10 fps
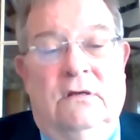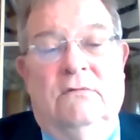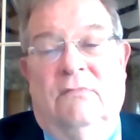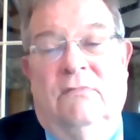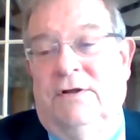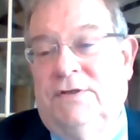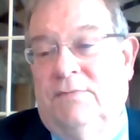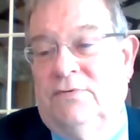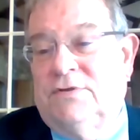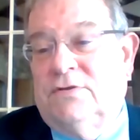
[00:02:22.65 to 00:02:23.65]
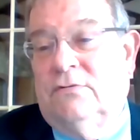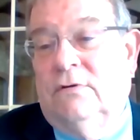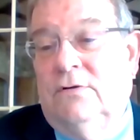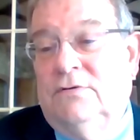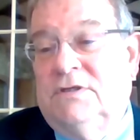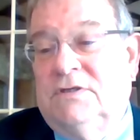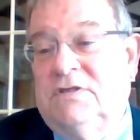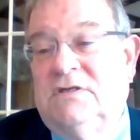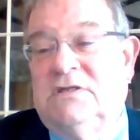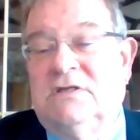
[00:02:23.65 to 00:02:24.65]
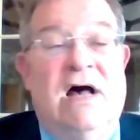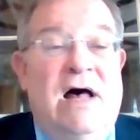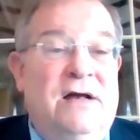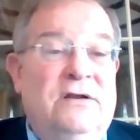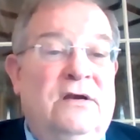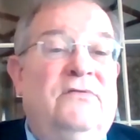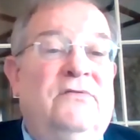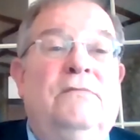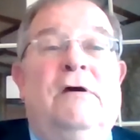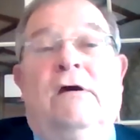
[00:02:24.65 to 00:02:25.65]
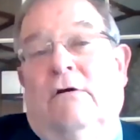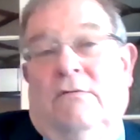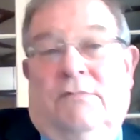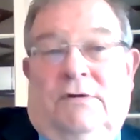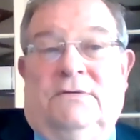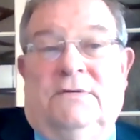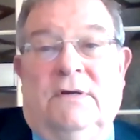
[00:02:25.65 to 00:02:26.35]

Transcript: in multiple sclerosis is cognitive impairment.